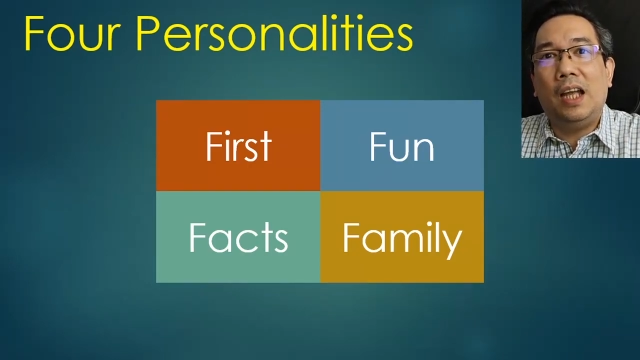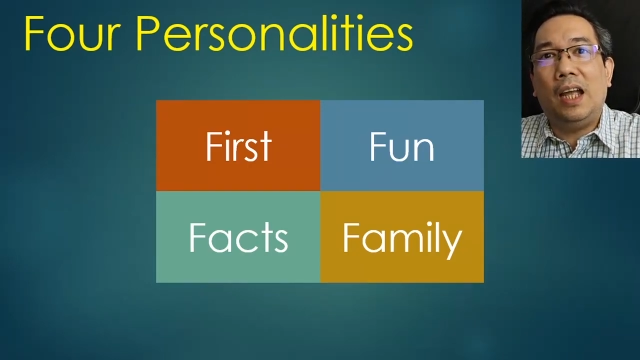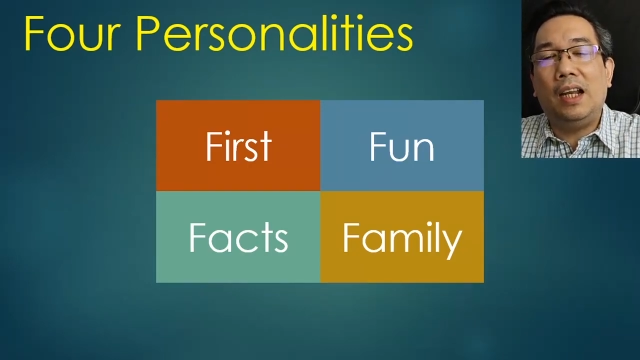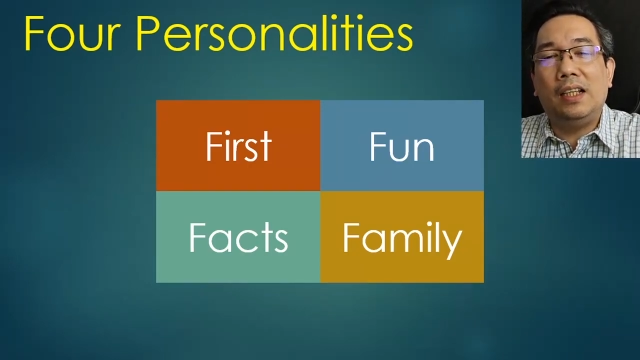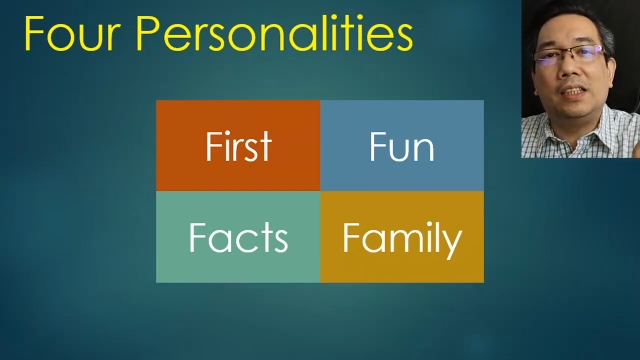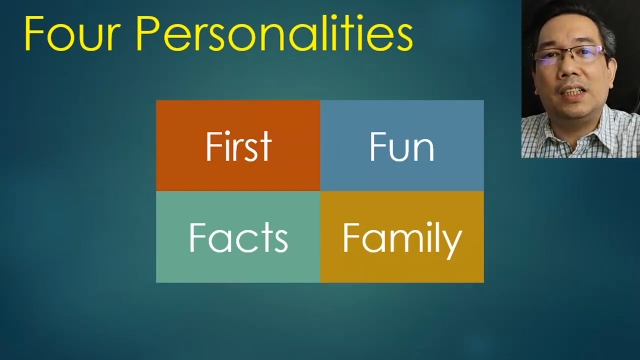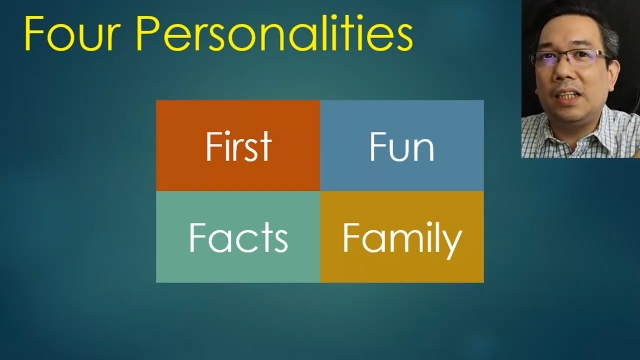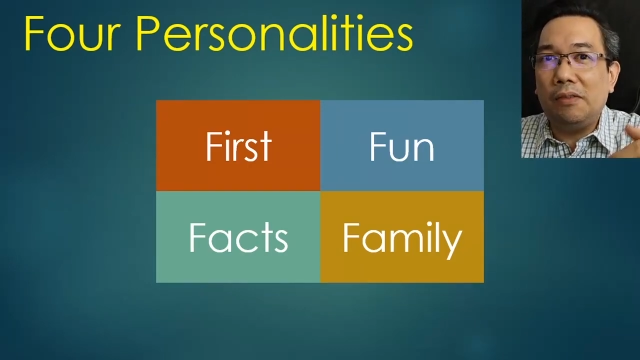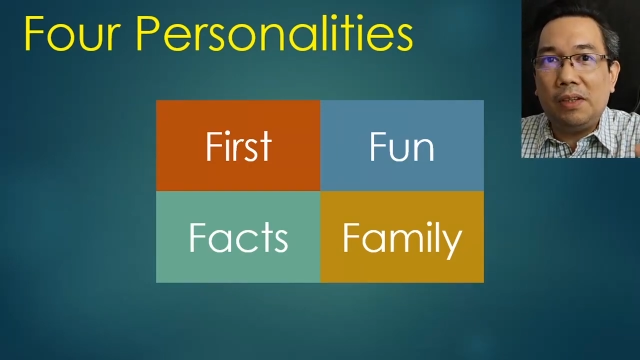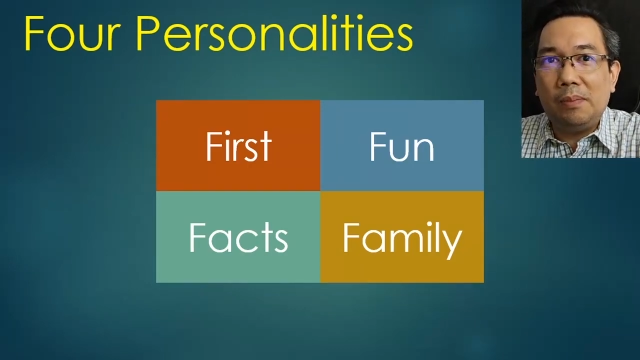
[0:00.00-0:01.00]
and just
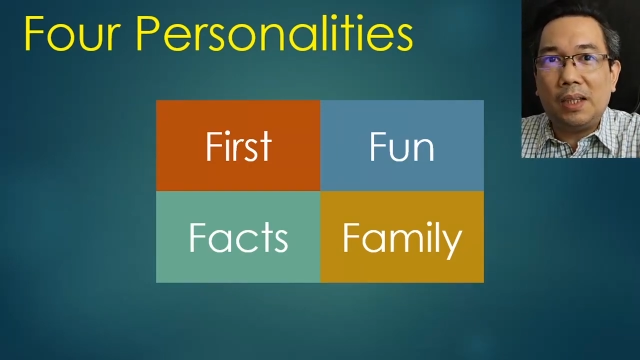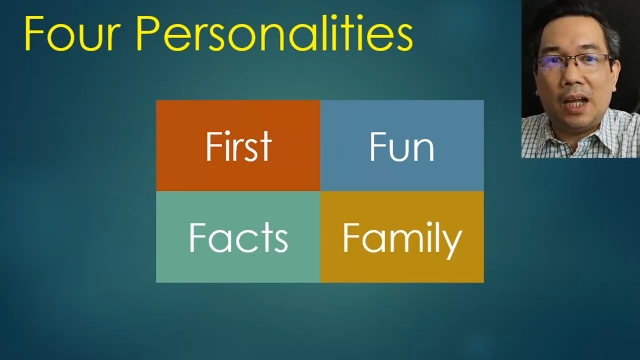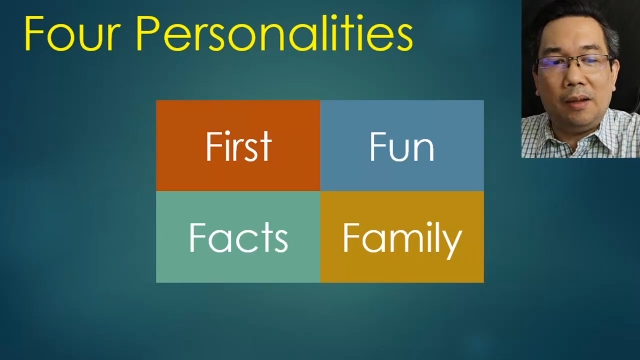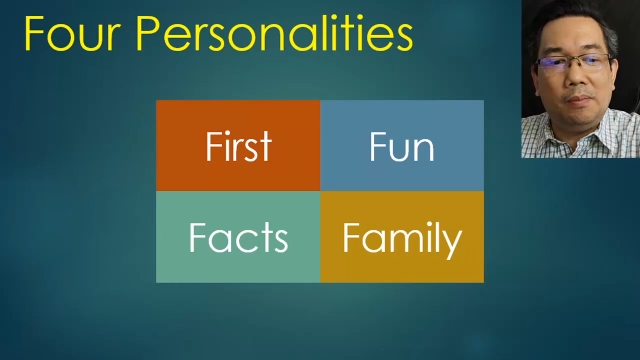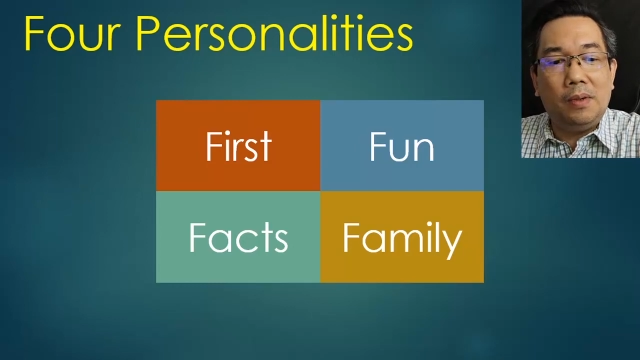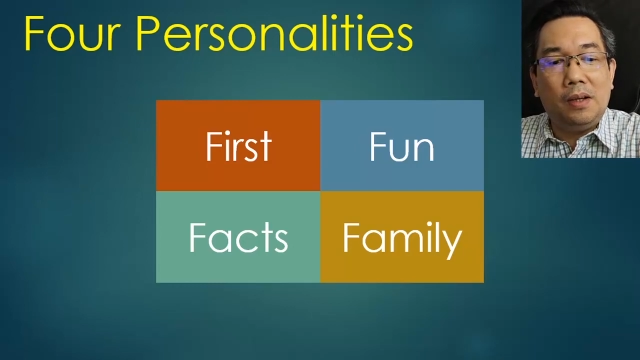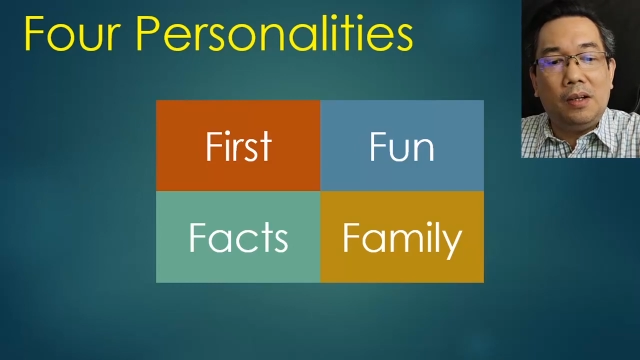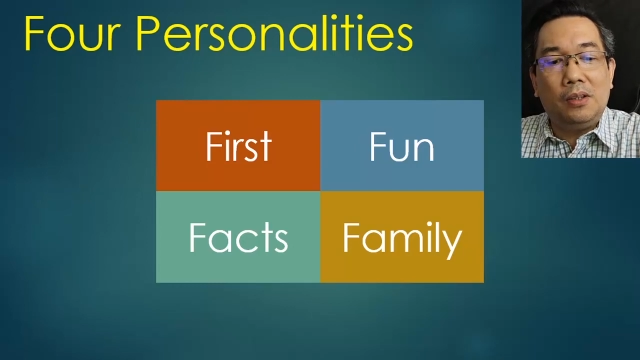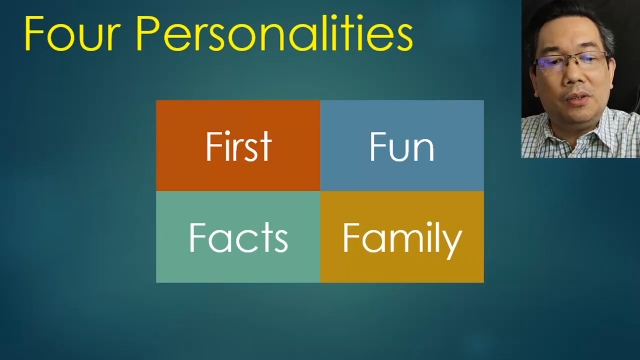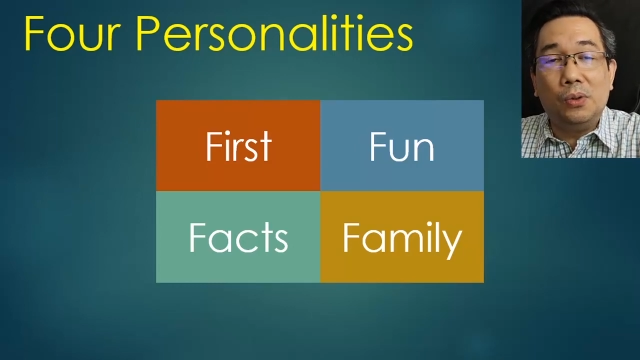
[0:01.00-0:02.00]
give them time
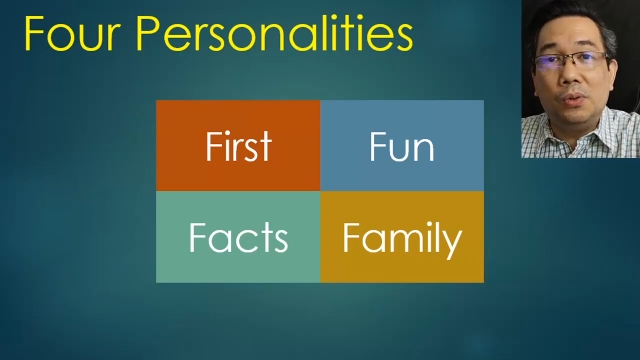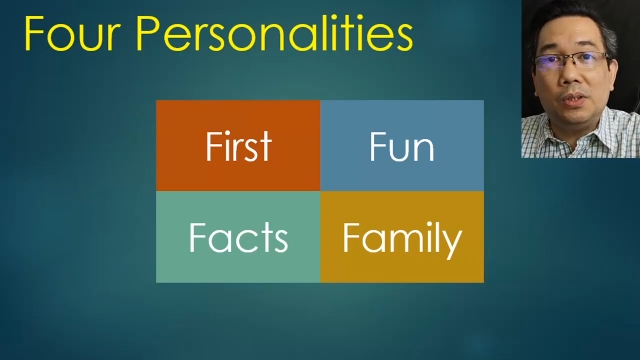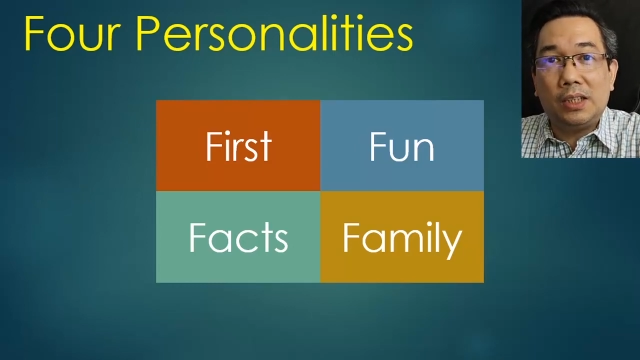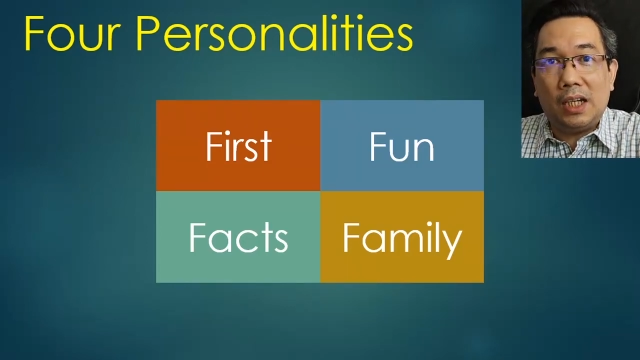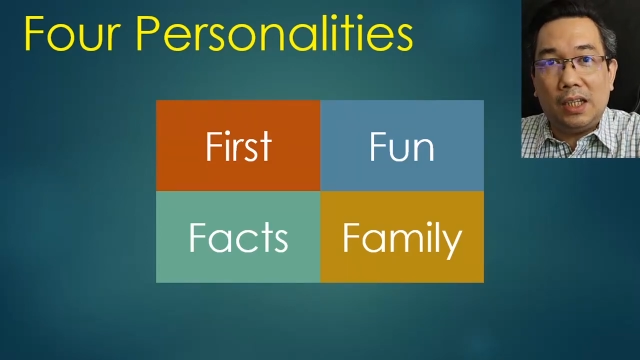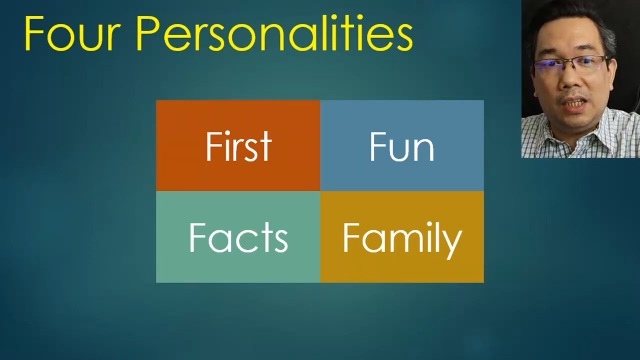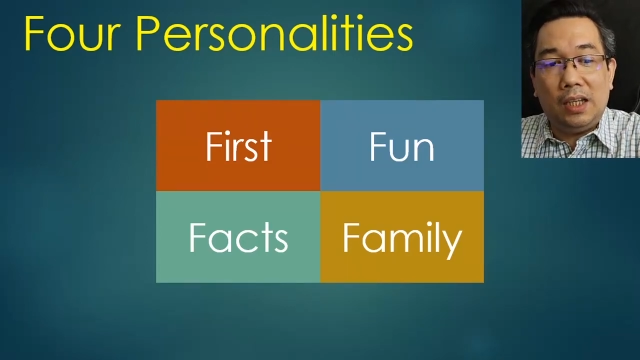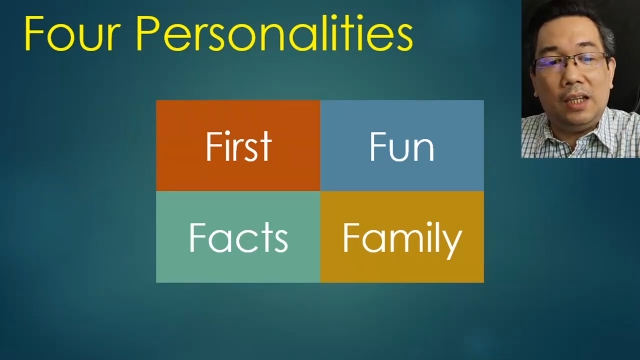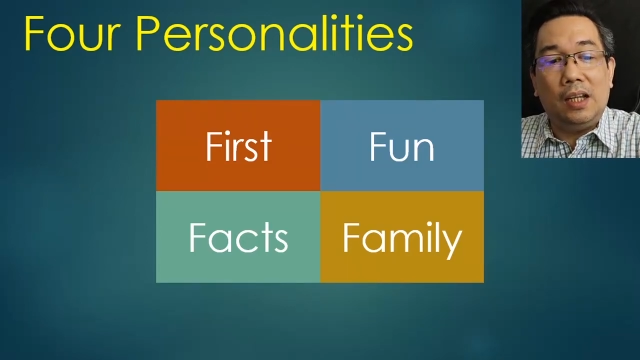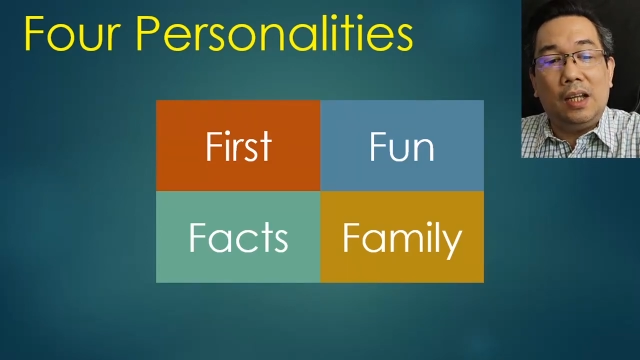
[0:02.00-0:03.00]
to study.